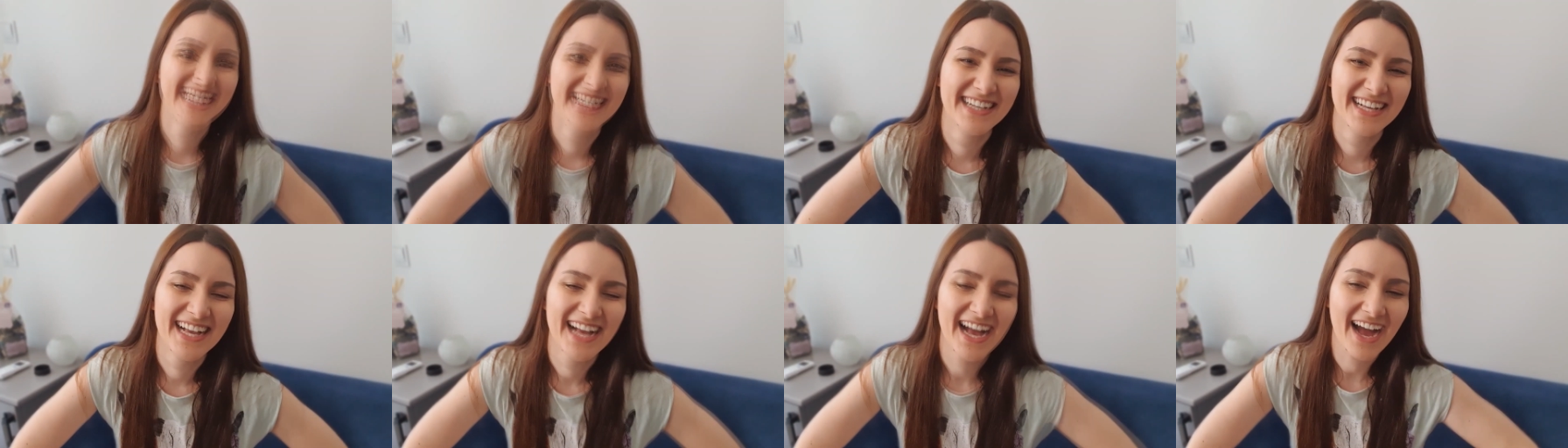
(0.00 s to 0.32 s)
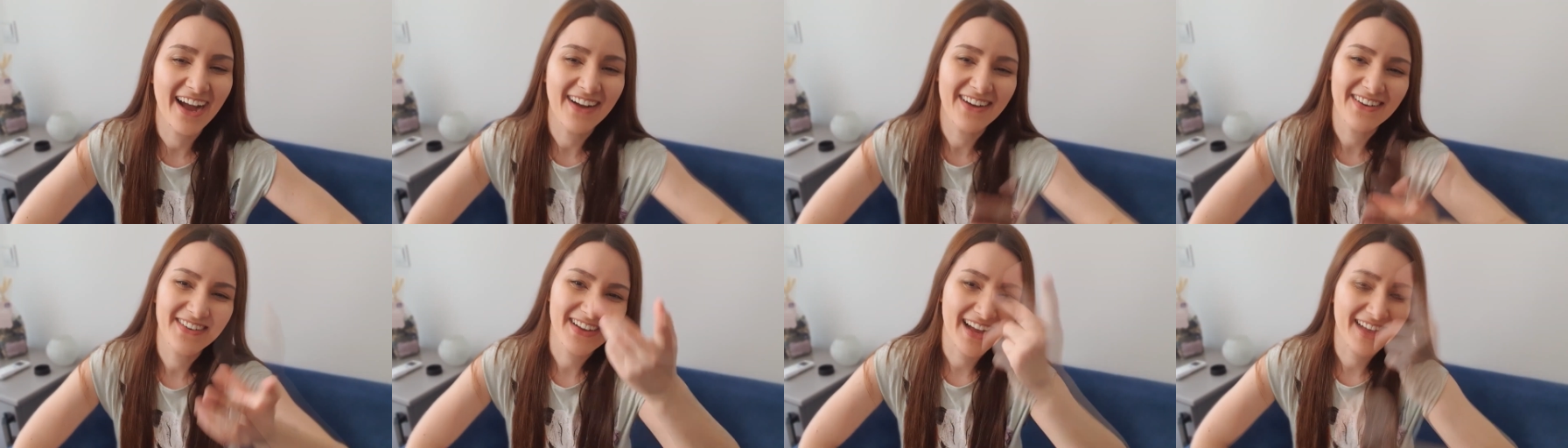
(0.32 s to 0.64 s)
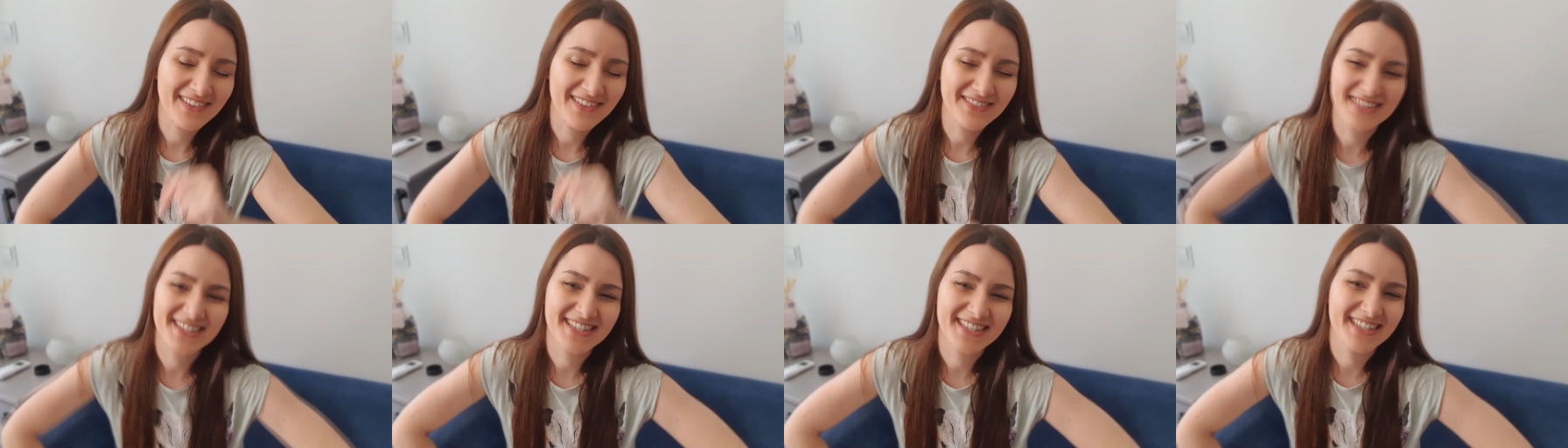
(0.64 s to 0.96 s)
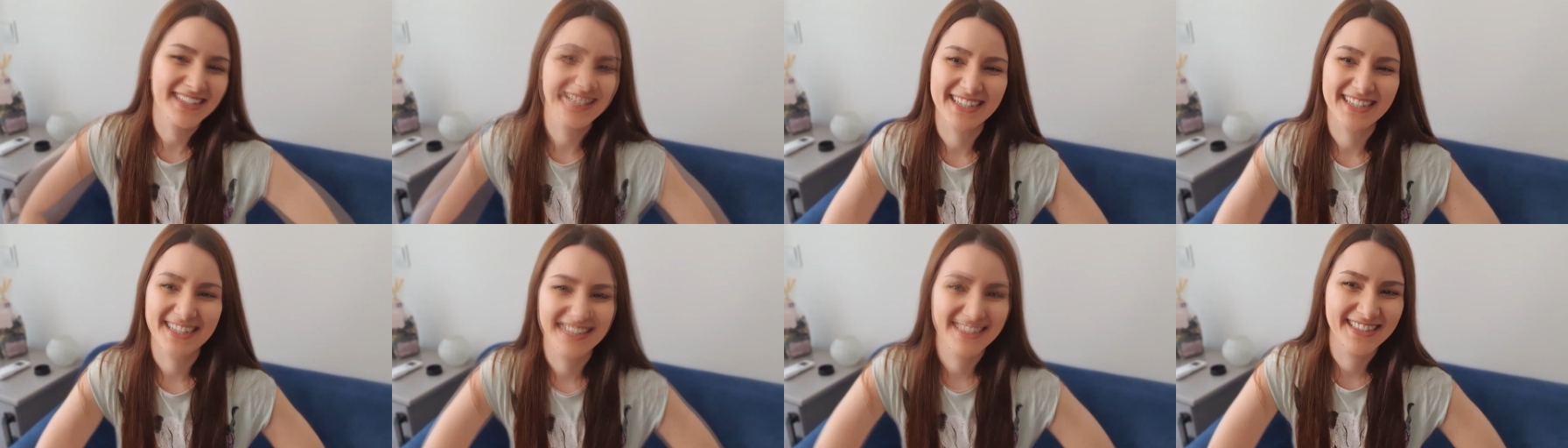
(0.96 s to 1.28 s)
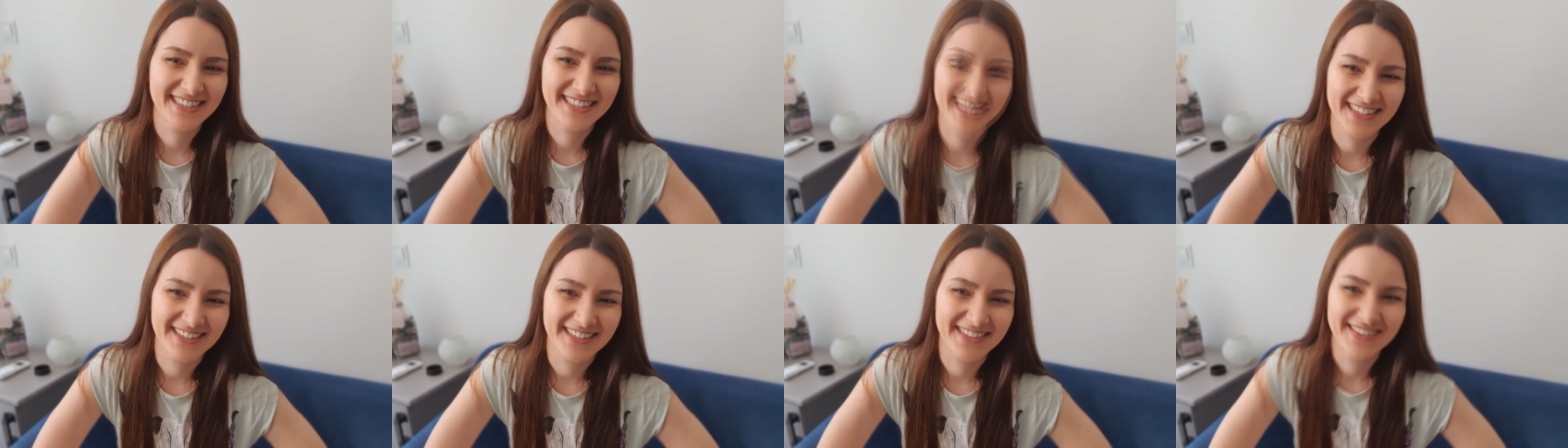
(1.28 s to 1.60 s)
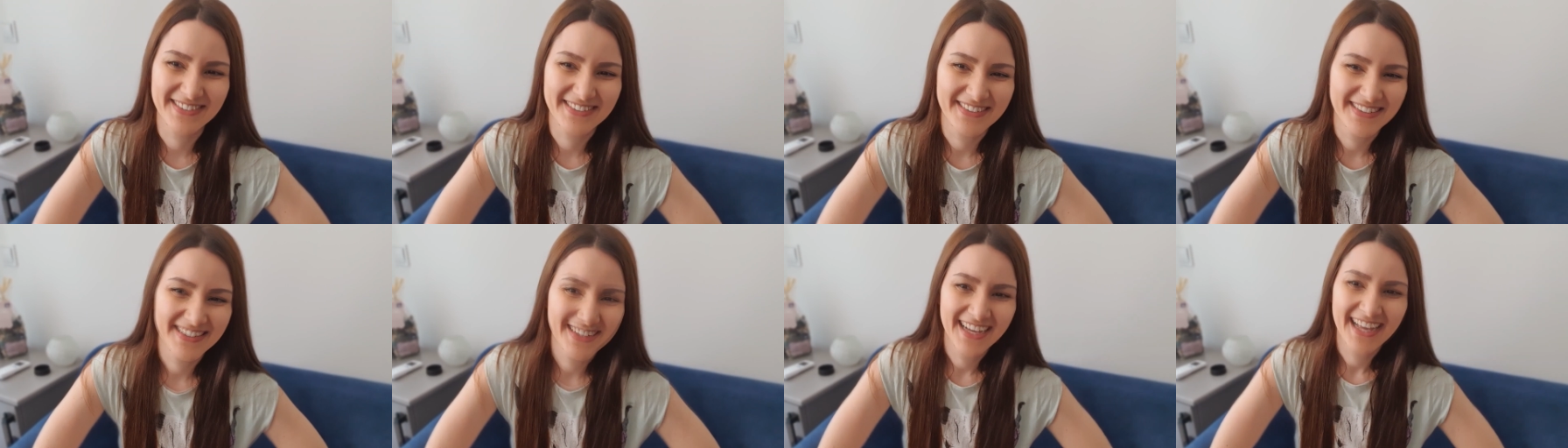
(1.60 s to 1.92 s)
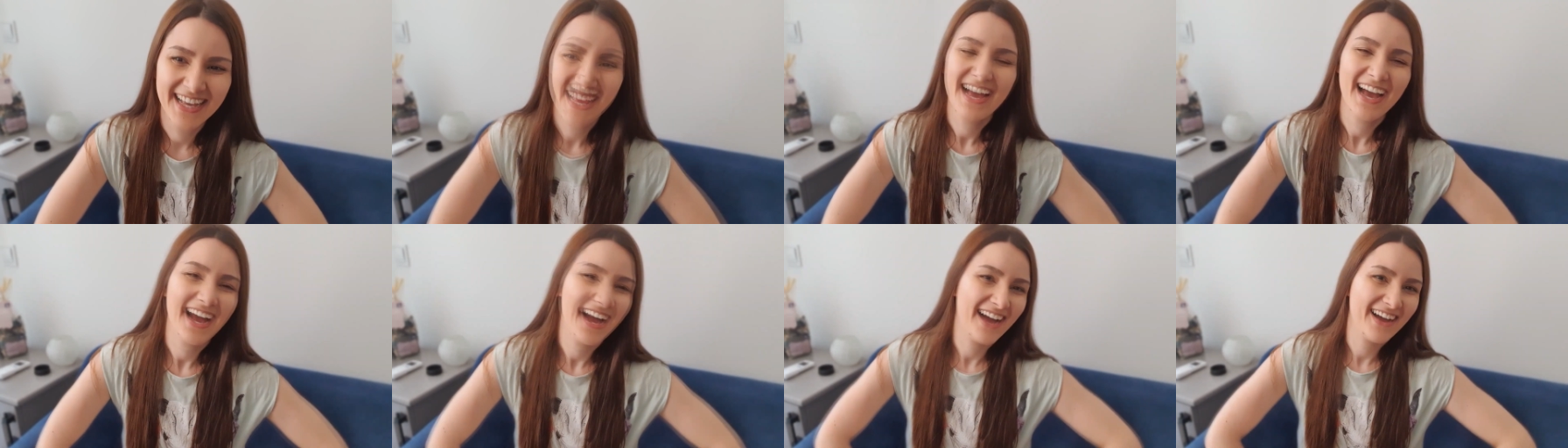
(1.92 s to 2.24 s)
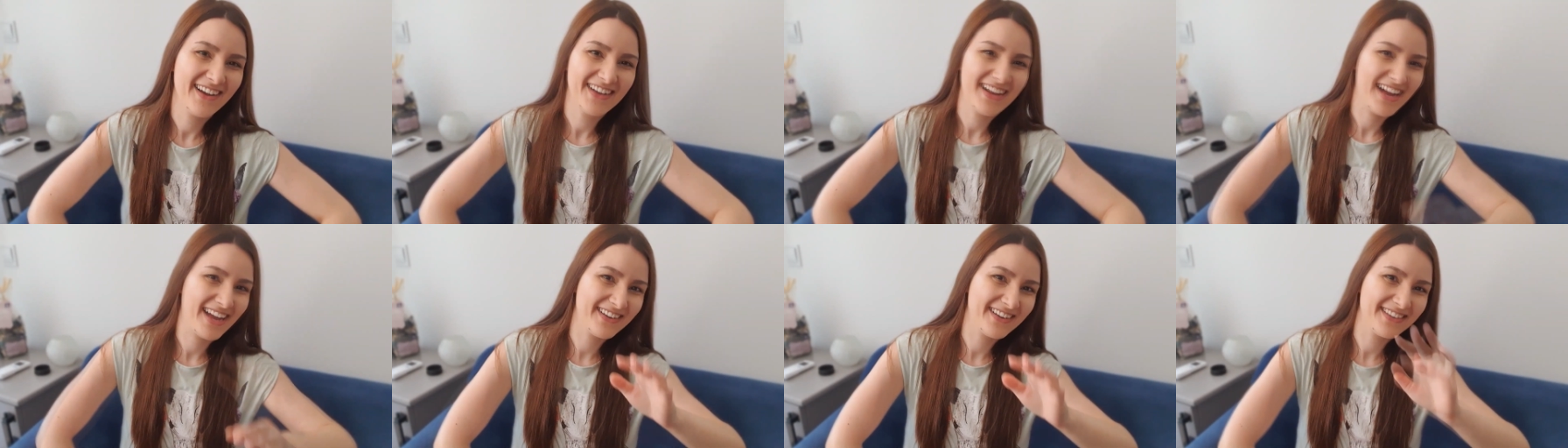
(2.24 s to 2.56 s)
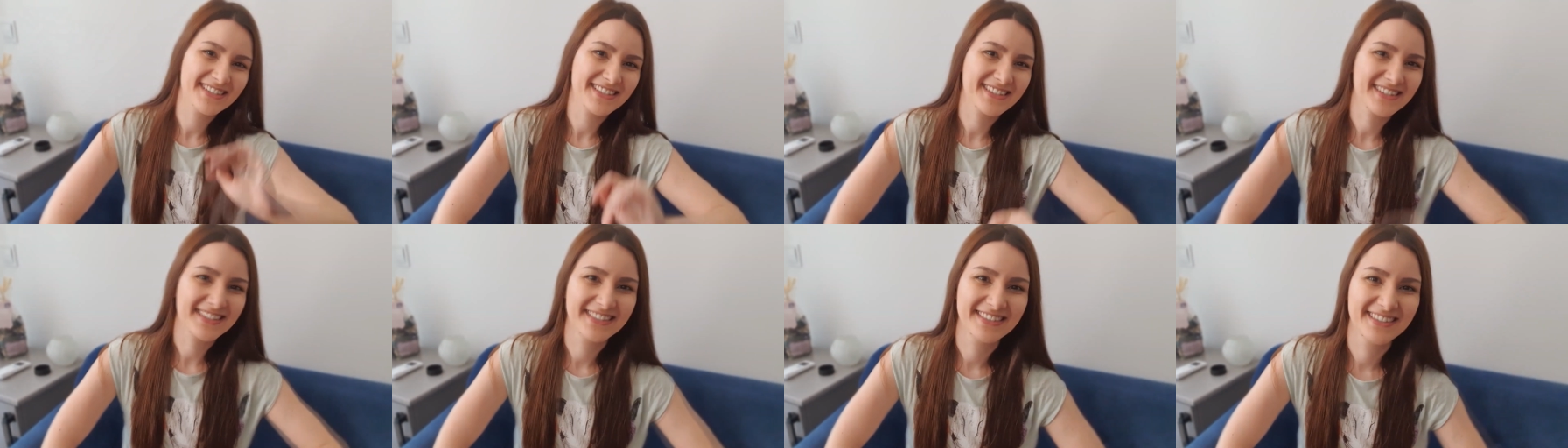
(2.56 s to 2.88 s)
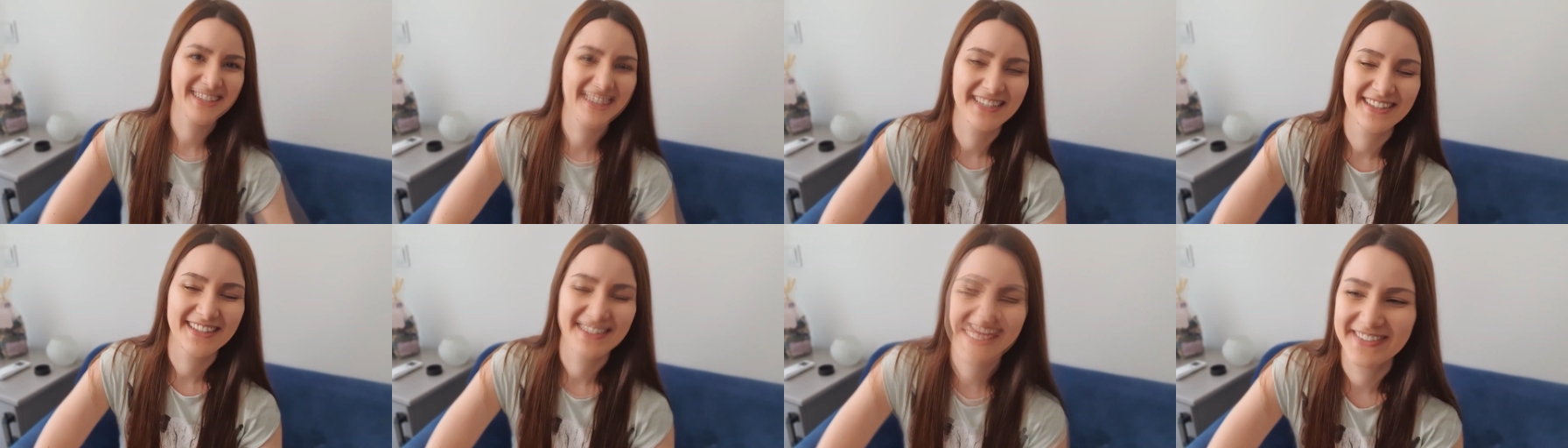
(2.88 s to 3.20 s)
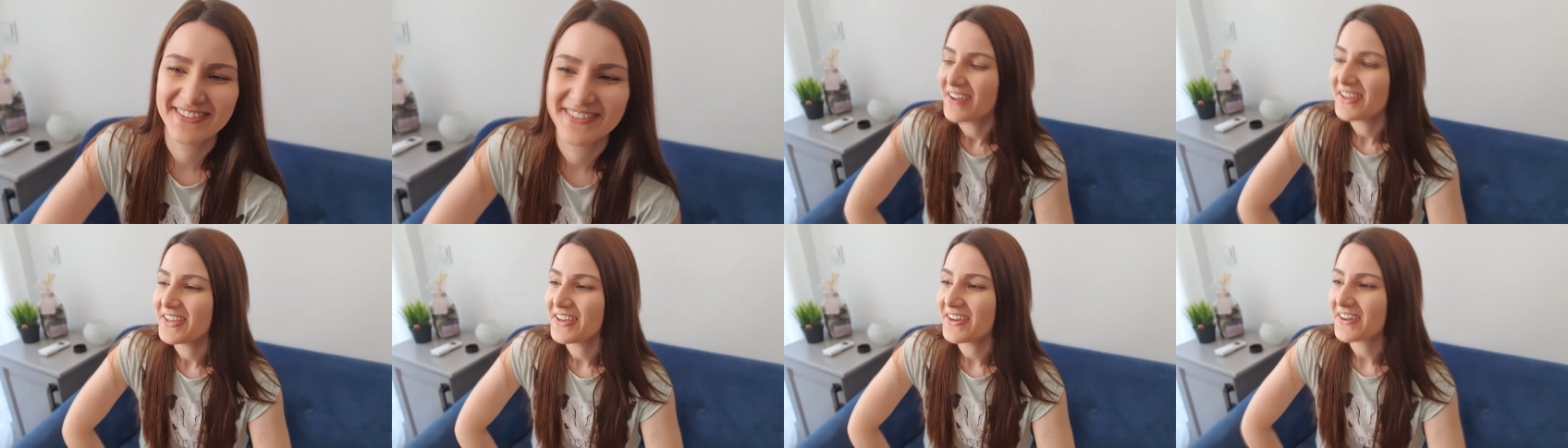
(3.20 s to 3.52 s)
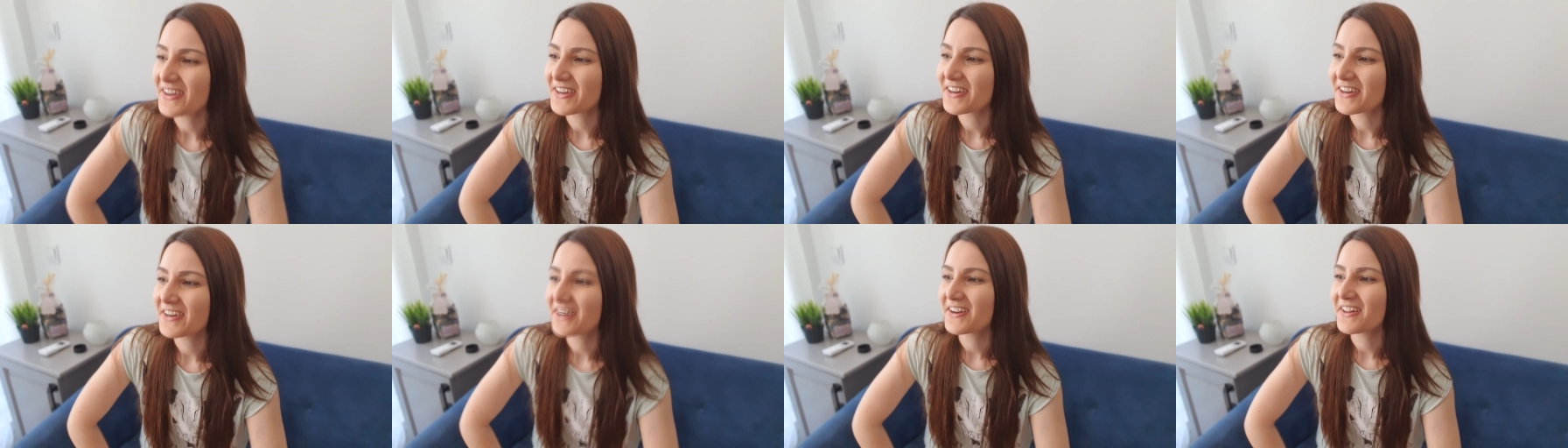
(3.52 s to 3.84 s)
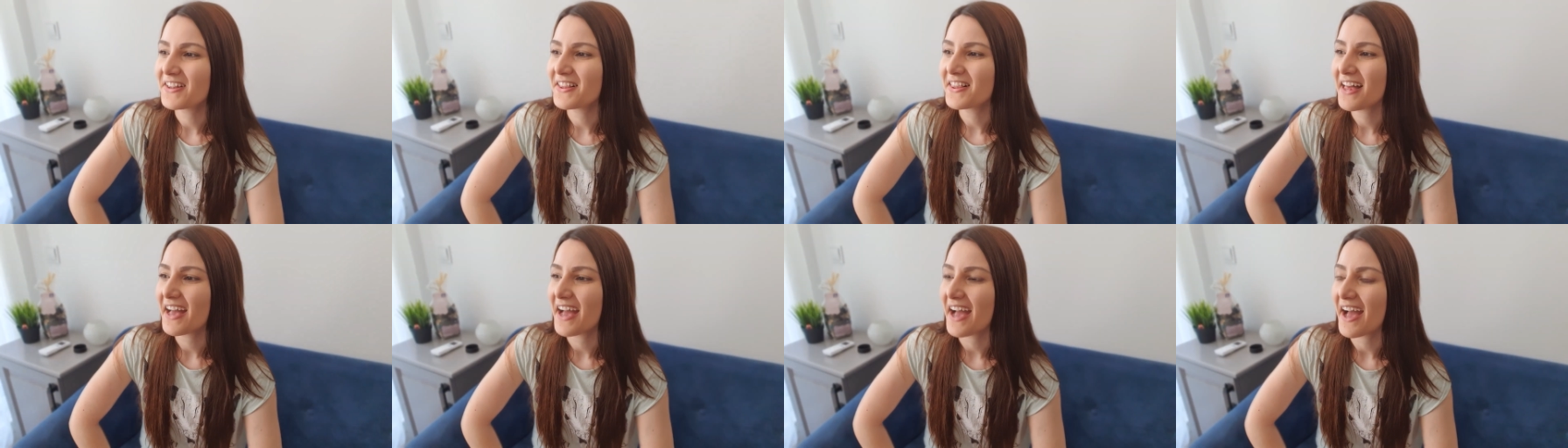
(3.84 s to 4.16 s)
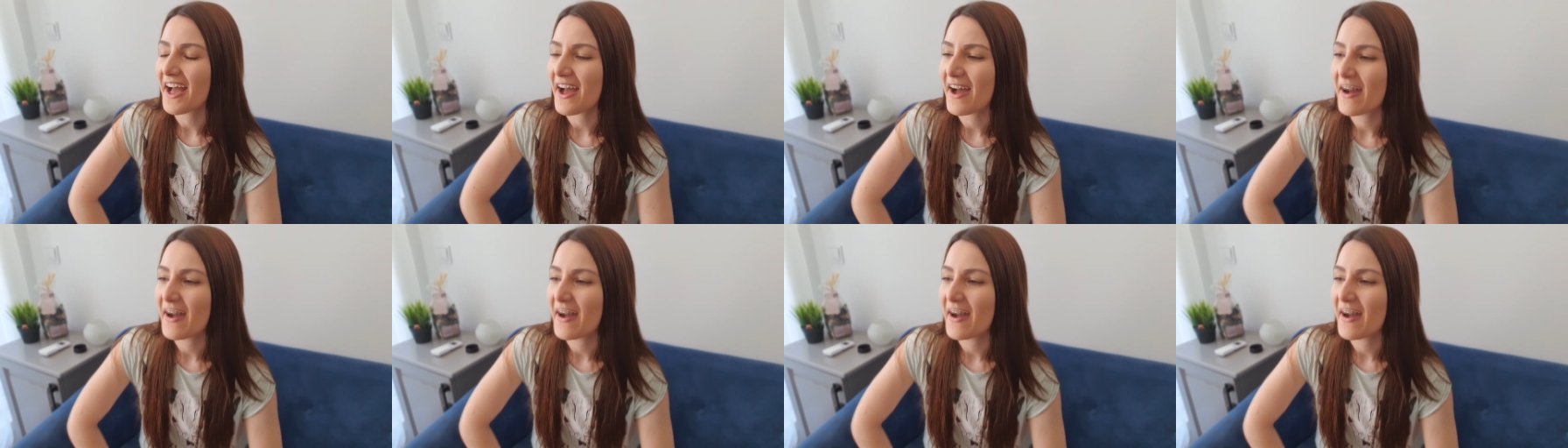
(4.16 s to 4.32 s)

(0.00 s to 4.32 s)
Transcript: I'm just gonna continue. I'll just continue. Your girl